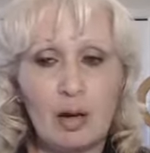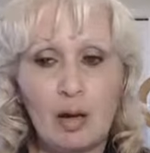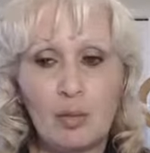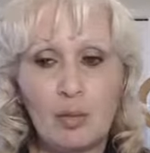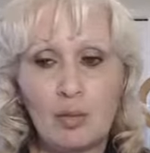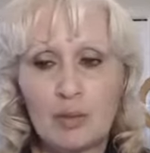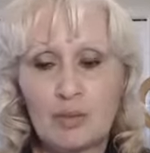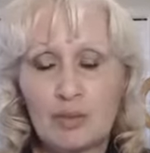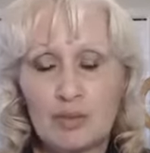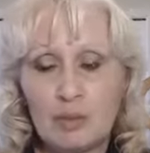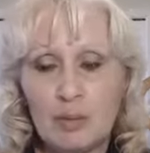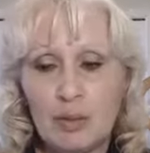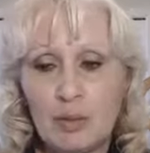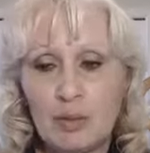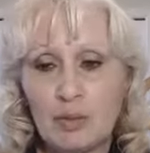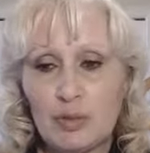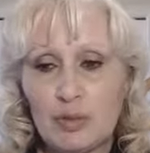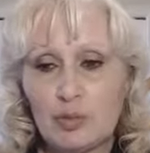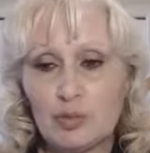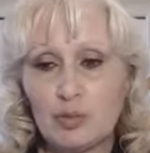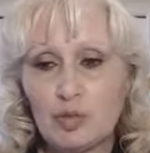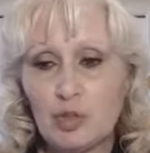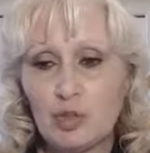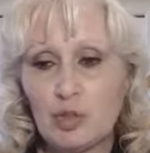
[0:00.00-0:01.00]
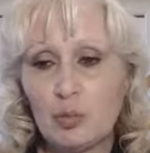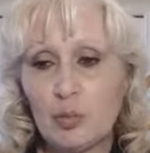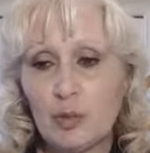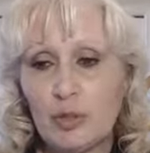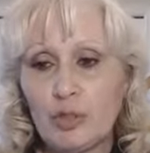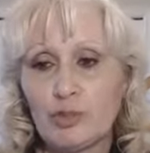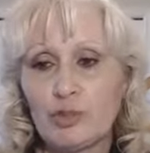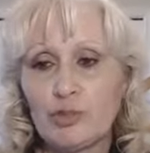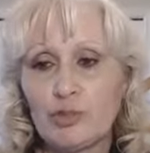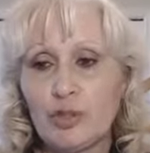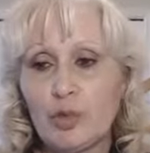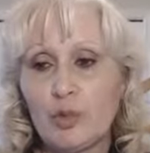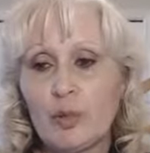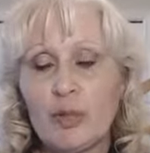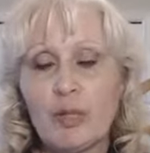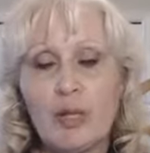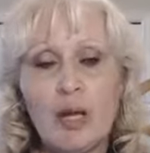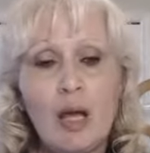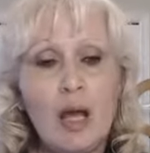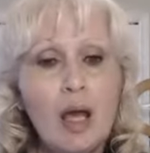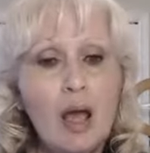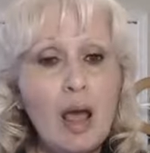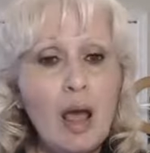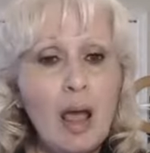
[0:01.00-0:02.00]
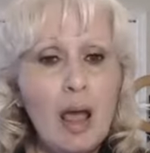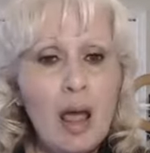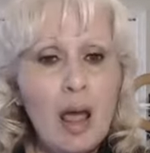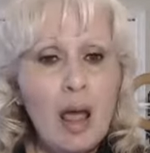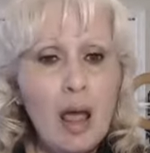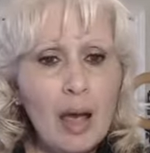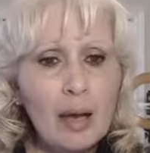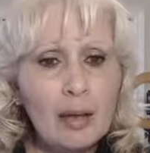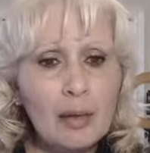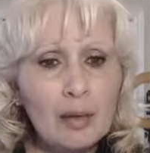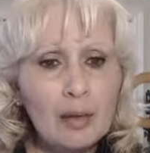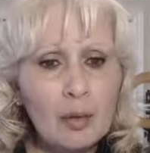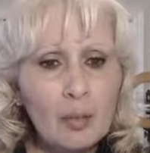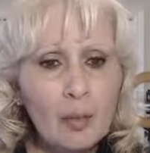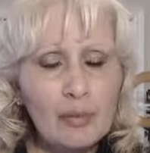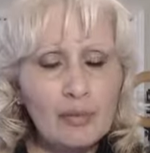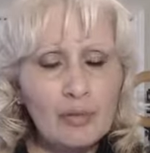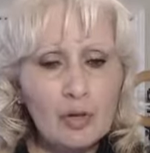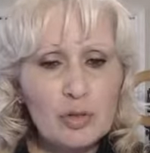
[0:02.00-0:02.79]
I want to be with doing what you're doing. And you know what?